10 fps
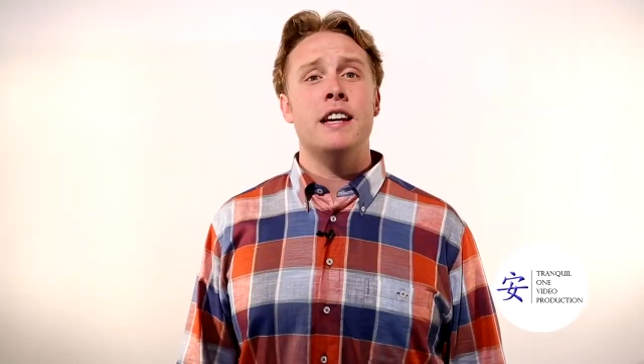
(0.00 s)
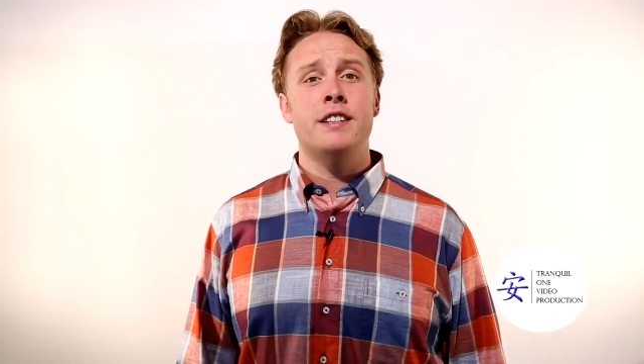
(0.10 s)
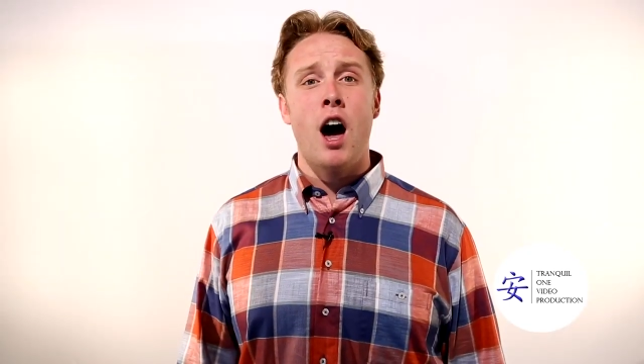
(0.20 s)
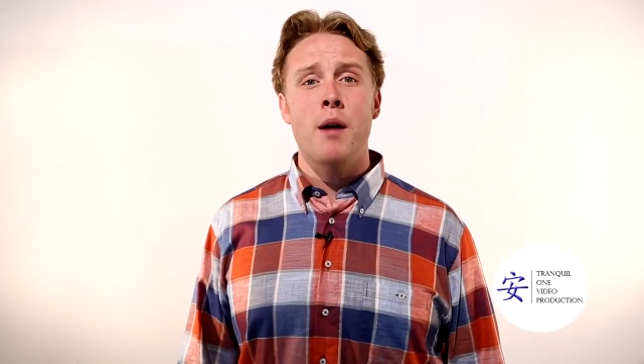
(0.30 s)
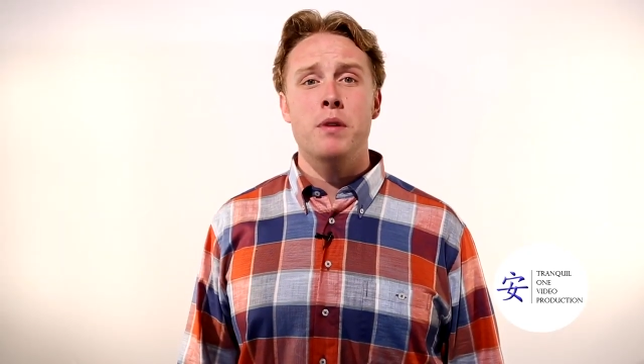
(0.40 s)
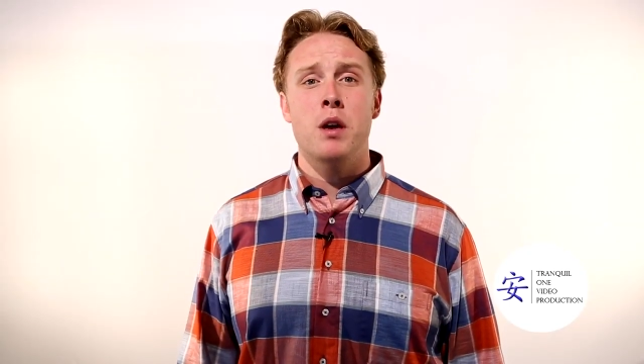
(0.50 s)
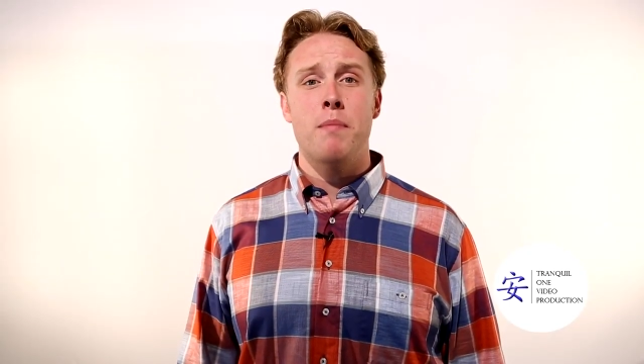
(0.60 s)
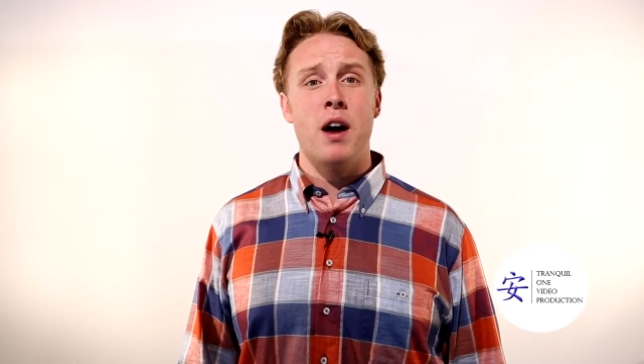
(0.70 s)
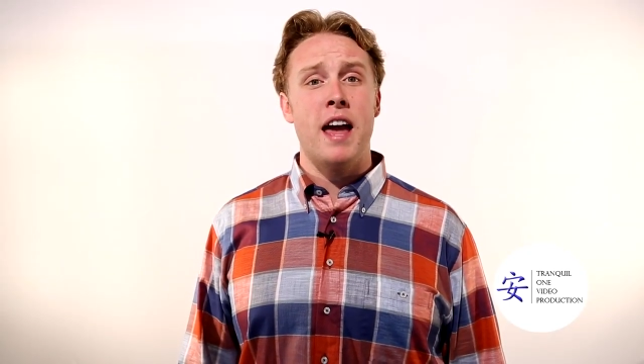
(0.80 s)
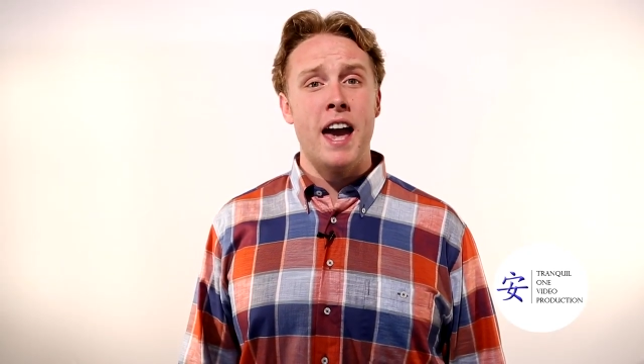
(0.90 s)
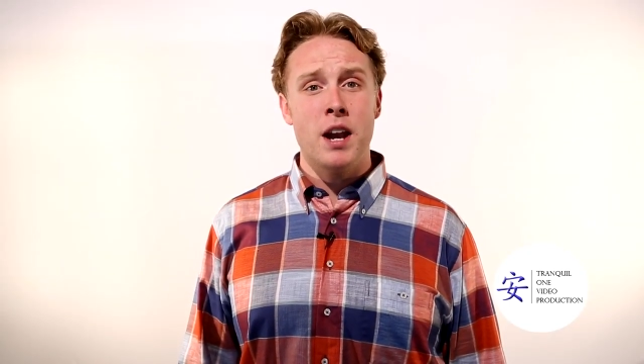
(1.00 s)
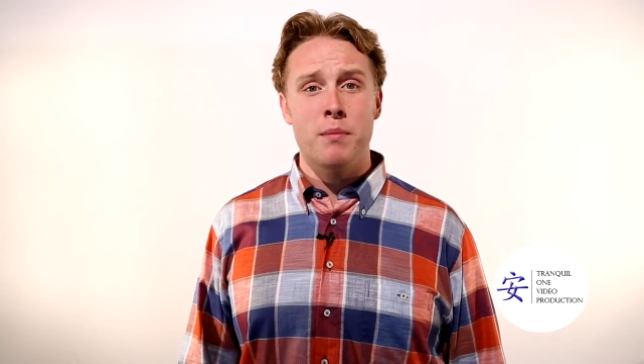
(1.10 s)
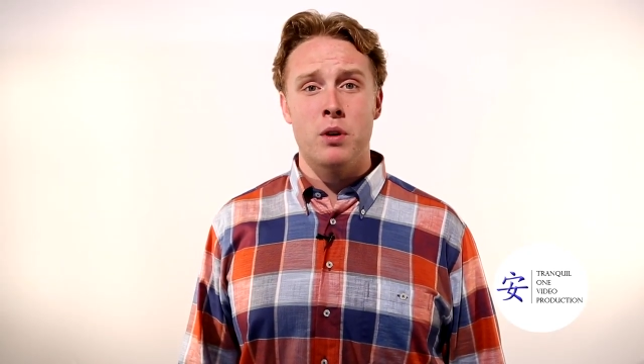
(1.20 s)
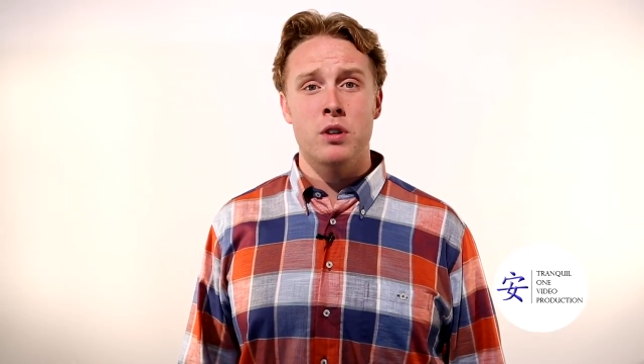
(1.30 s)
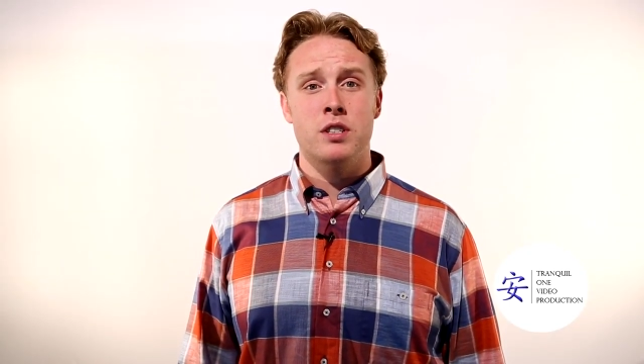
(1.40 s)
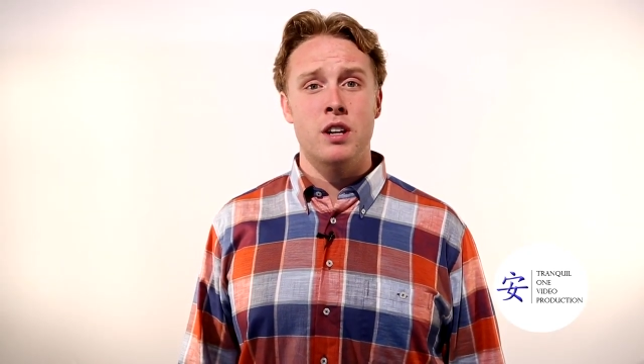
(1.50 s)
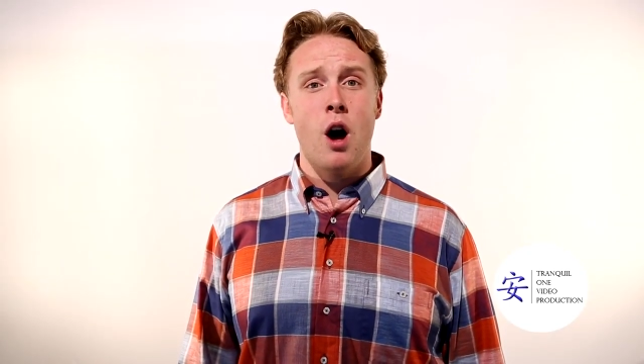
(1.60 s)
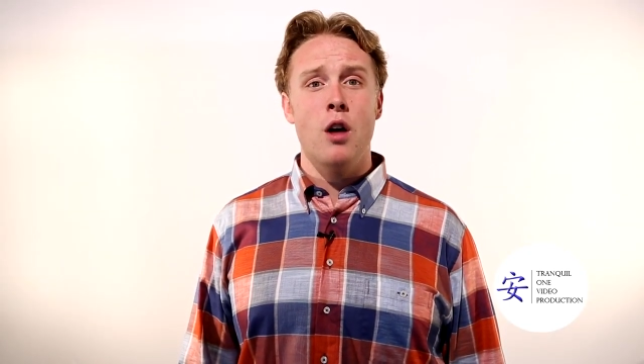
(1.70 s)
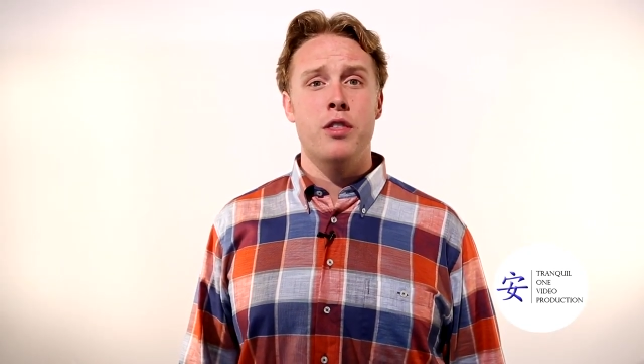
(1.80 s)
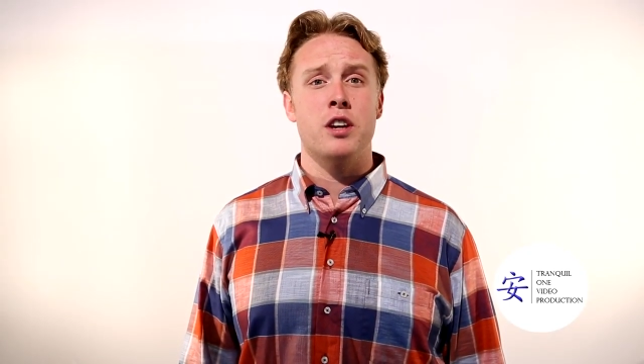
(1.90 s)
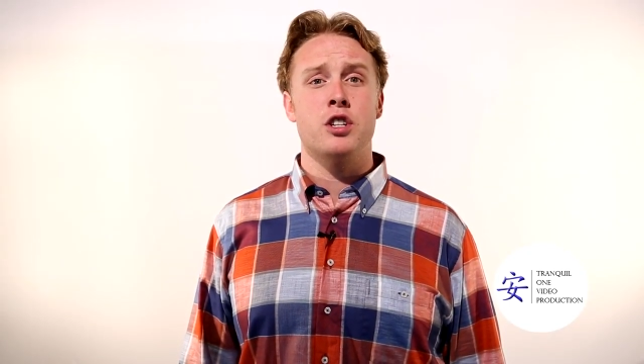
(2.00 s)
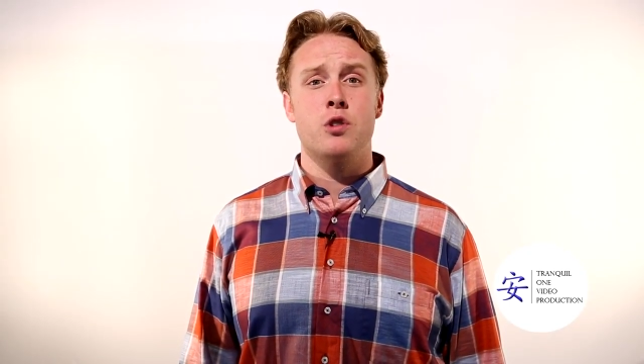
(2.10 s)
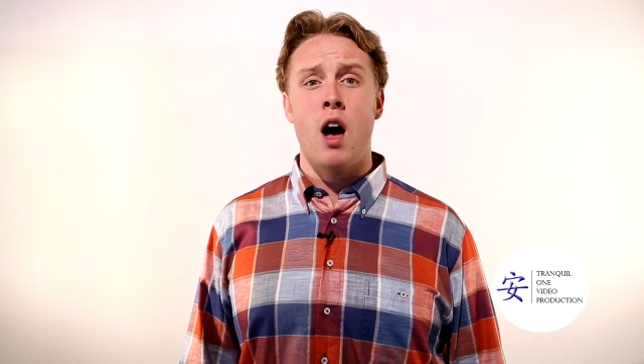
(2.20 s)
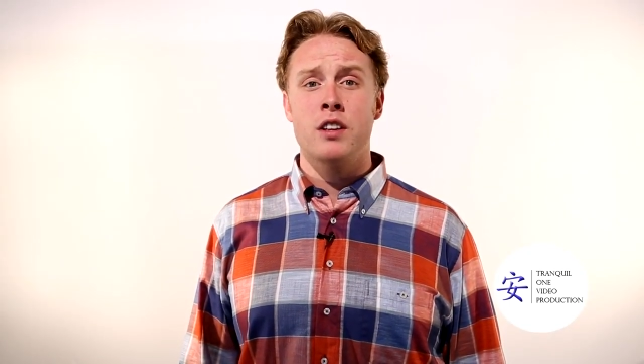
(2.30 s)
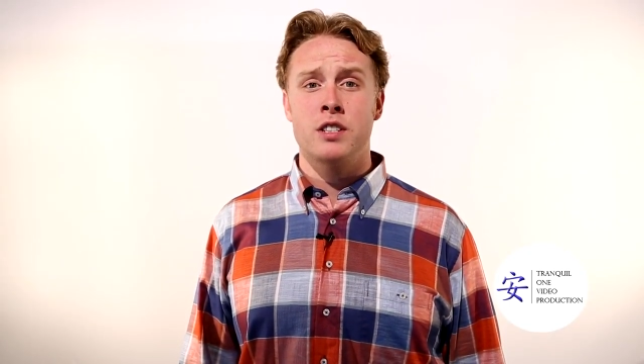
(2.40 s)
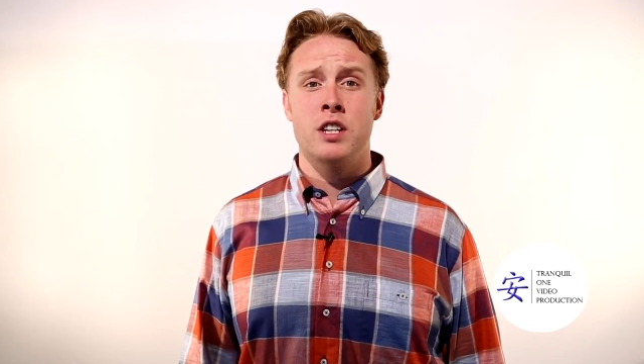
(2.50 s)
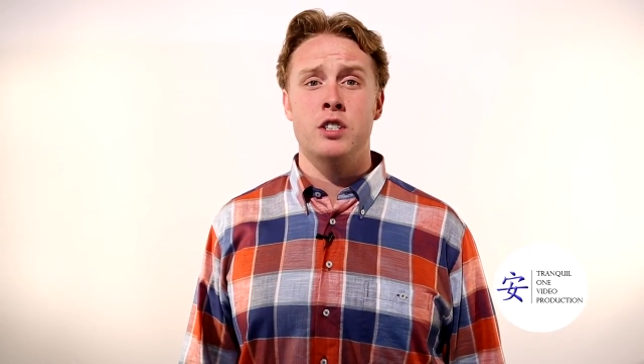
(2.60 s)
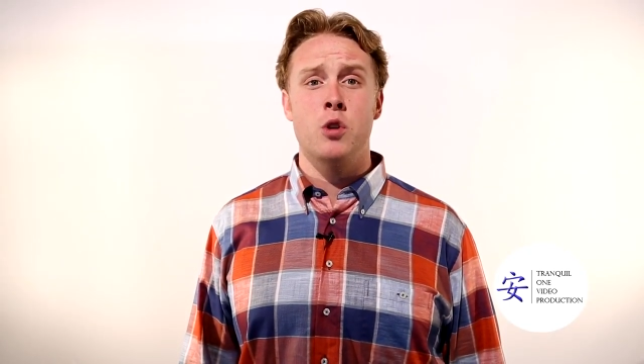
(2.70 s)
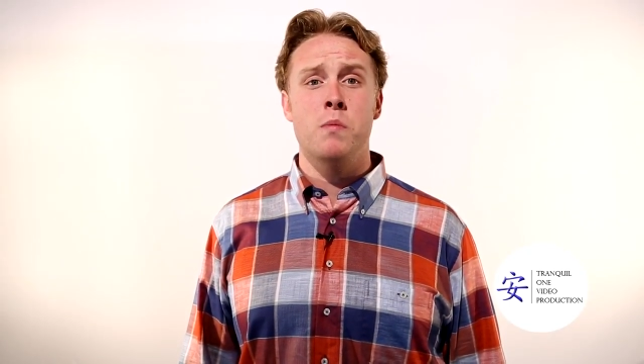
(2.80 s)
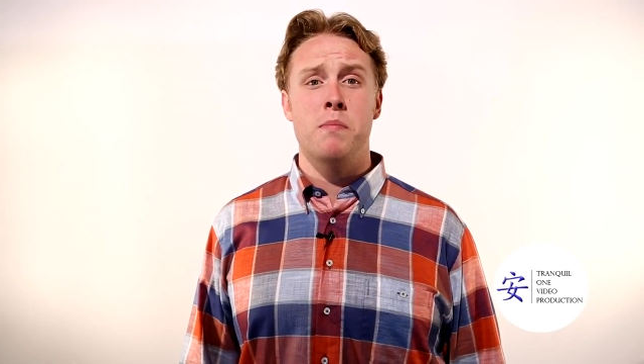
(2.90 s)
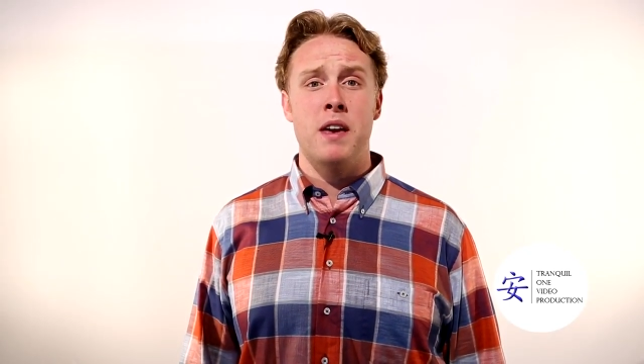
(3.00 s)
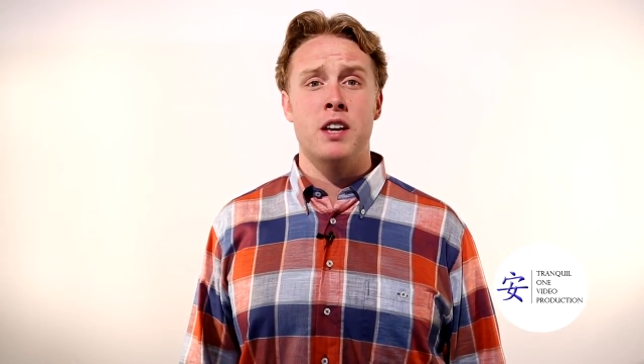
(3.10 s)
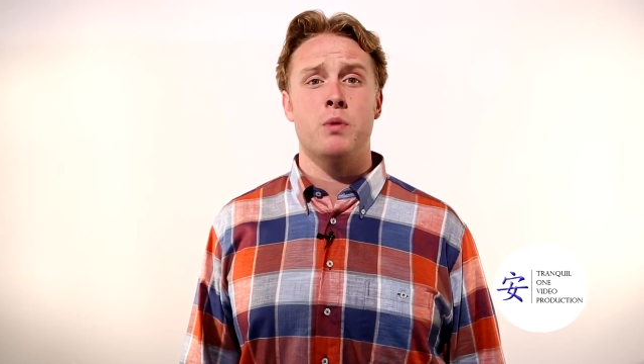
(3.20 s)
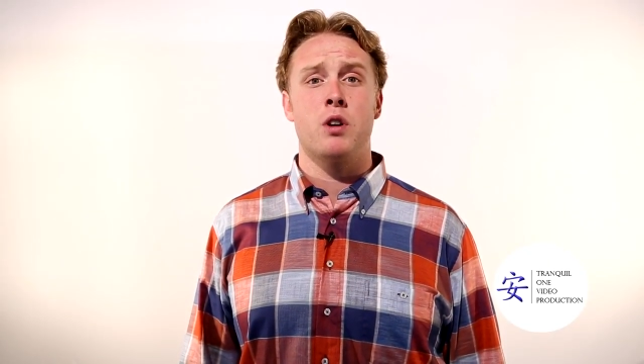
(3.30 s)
He taught me about animals and all the atrocities human beings